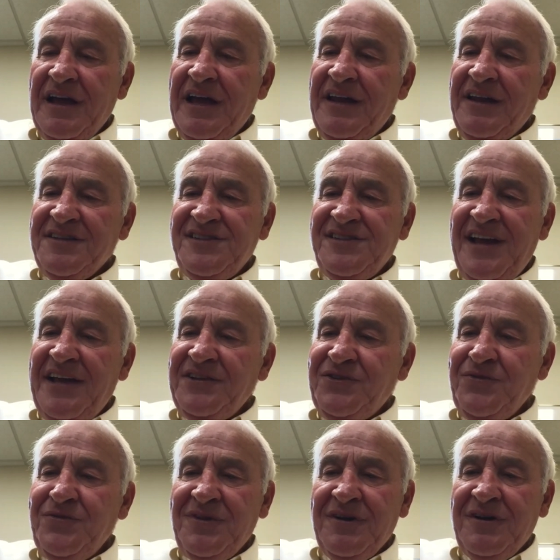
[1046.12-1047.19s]
and it's not
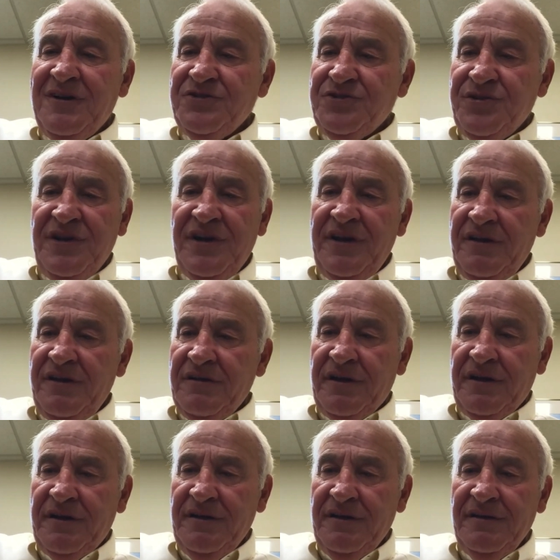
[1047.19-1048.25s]
doing the country any
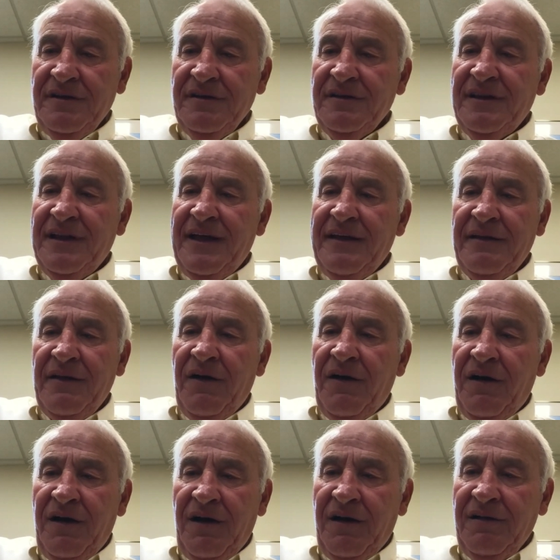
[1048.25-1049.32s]
good, not at
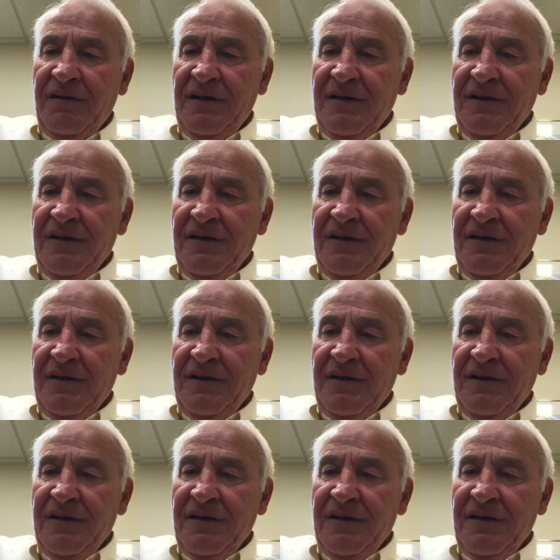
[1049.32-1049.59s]
all.